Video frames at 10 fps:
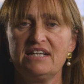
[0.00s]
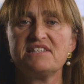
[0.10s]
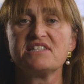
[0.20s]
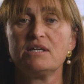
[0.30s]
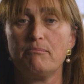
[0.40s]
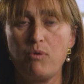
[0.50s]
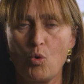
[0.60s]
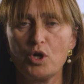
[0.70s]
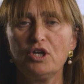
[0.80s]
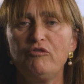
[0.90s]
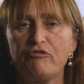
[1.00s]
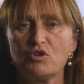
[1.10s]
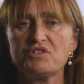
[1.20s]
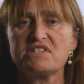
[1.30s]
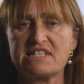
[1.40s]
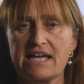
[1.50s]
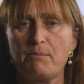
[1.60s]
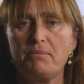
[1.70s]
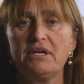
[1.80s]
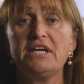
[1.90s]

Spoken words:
is an important first step